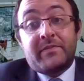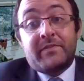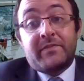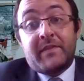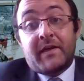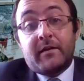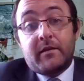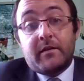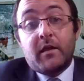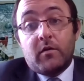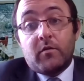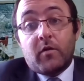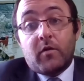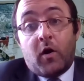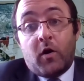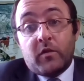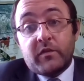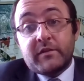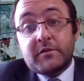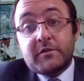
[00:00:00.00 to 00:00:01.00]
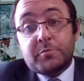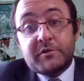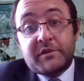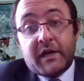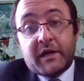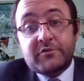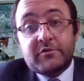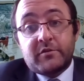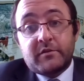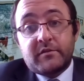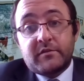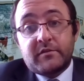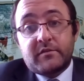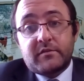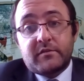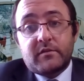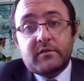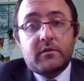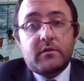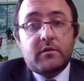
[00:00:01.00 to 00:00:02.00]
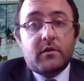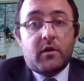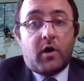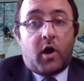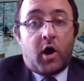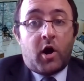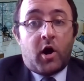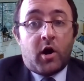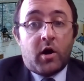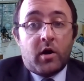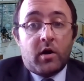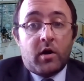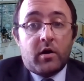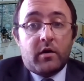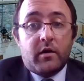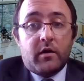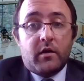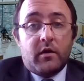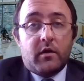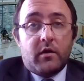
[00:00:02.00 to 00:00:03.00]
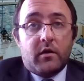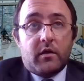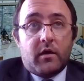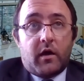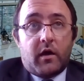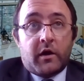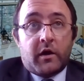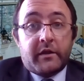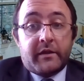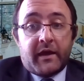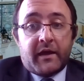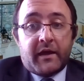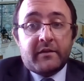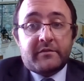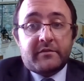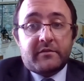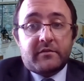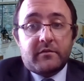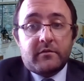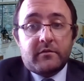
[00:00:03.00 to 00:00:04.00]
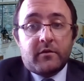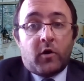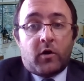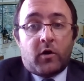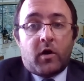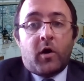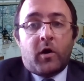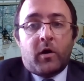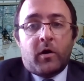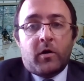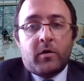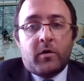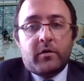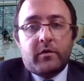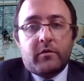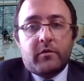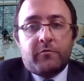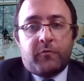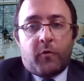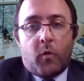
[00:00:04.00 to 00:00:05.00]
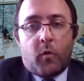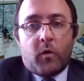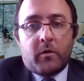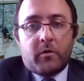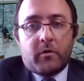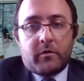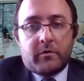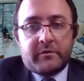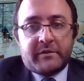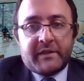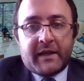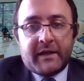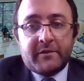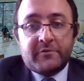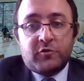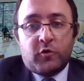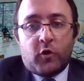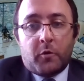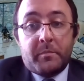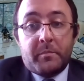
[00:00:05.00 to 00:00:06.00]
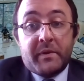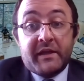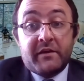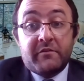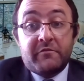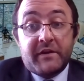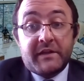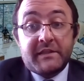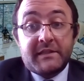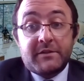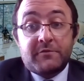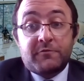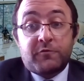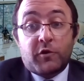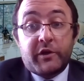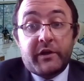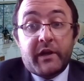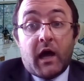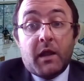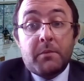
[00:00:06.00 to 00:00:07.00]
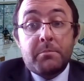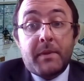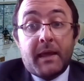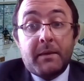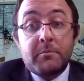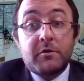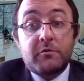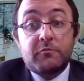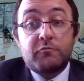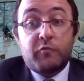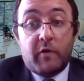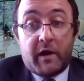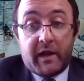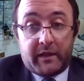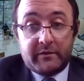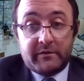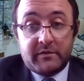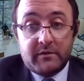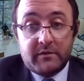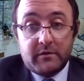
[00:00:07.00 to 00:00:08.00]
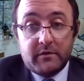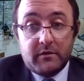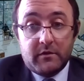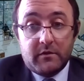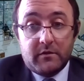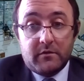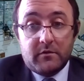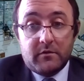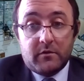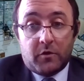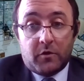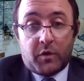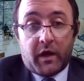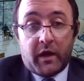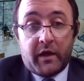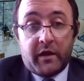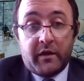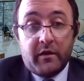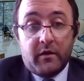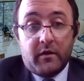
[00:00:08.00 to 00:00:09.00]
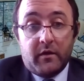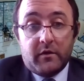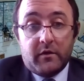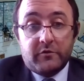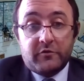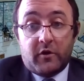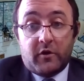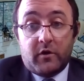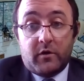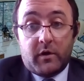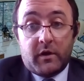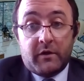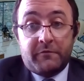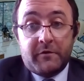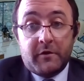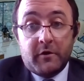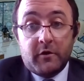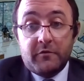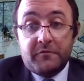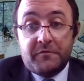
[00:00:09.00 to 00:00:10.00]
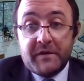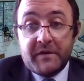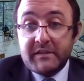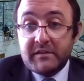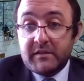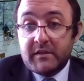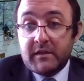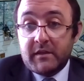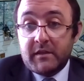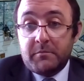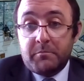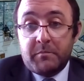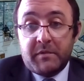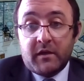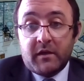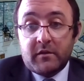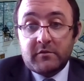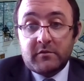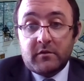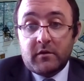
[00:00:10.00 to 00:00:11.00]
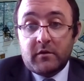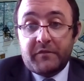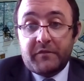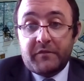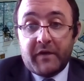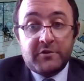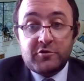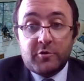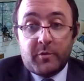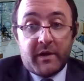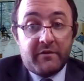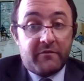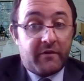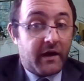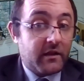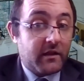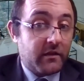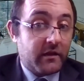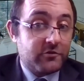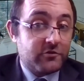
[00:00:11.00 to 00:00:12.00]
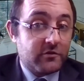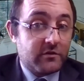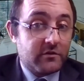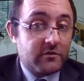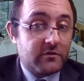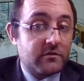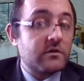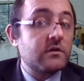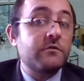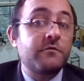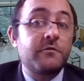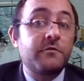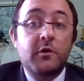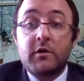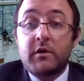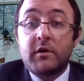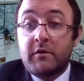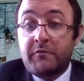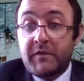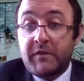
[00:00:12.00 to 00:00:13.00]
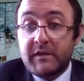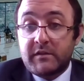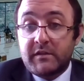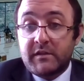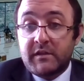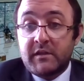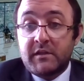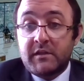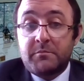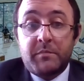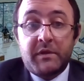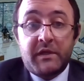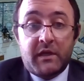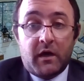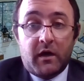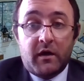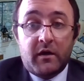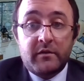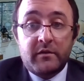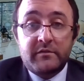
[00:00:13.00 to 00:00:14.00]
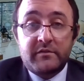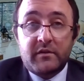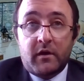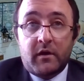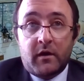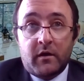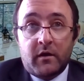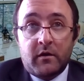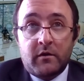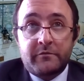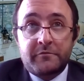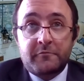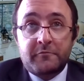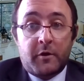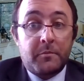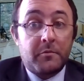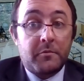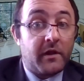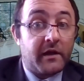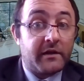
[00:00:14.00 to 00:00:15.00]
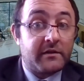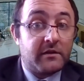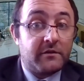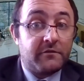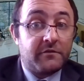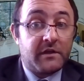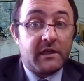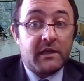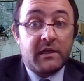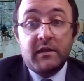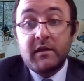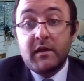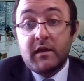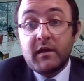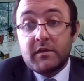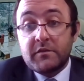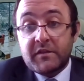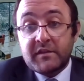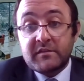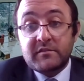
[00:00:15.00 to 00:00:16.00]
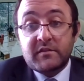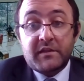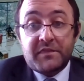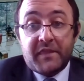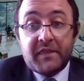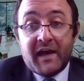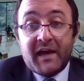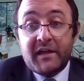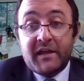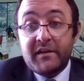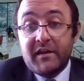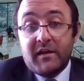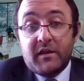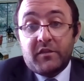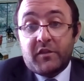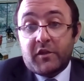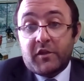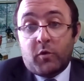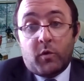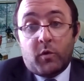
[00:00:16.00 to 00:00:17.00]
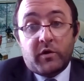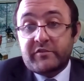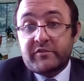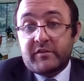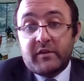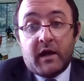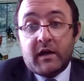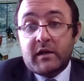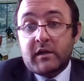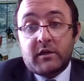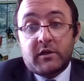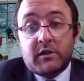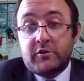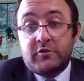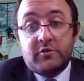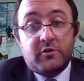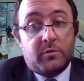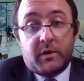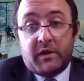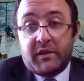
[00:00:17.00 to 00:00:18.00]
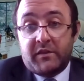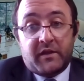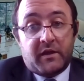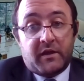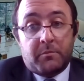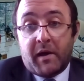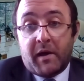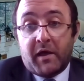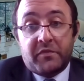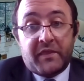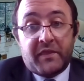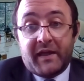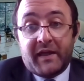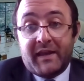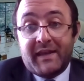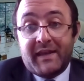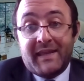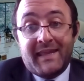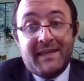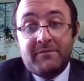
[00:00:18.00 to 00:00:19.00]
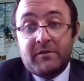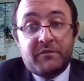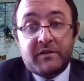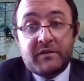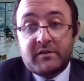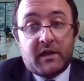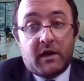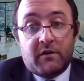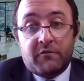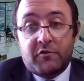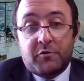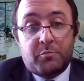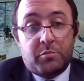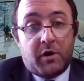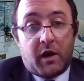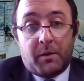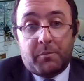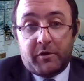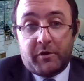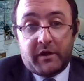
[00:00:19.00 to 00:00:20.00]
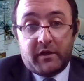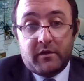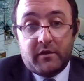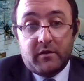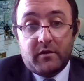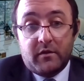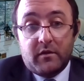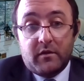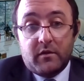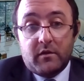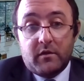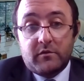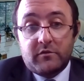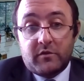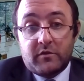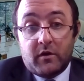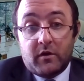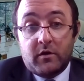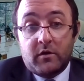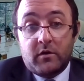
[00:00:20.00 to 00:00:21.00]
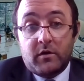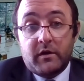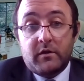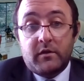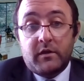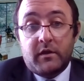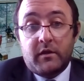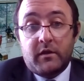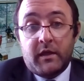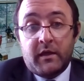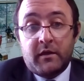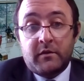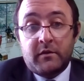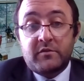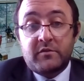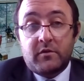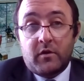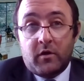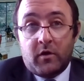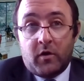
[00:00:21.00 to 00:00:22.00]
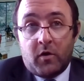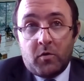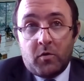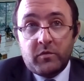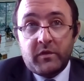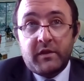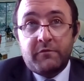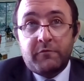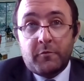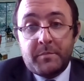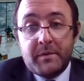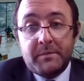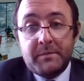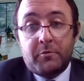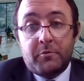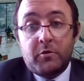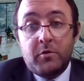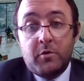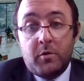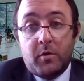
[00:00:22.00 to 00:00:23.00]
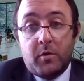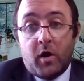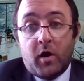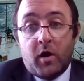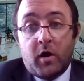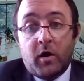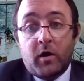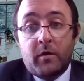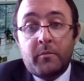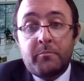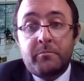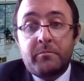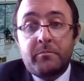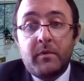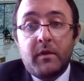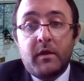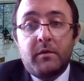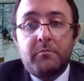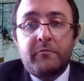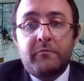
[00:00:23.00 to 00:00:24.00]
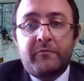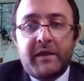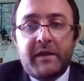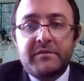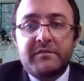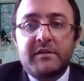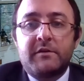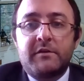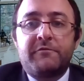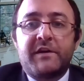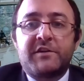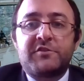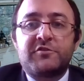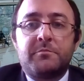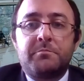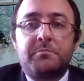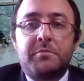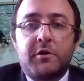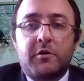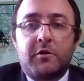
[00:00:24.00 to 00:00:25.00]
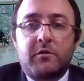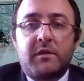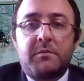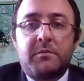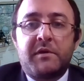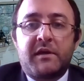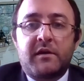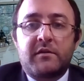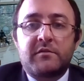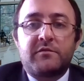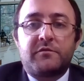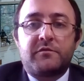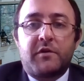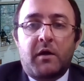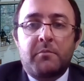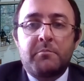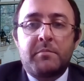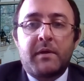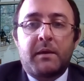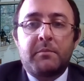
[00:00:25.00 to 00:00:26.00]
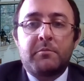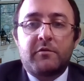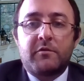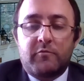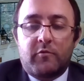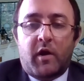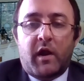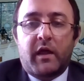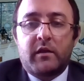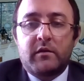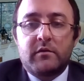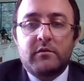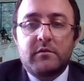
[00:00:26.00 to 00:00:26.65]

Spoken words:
that all these protections are against or are for tenants who are being evicted for non-payment of rent. Okay. So if you're evicted because of HOA violations, if you're evicted because of criminal activity, things like that, the court's not going to do anything about that, even if it's a covered property. So it's only for people who are facing eviction purely because of non-payment of rent.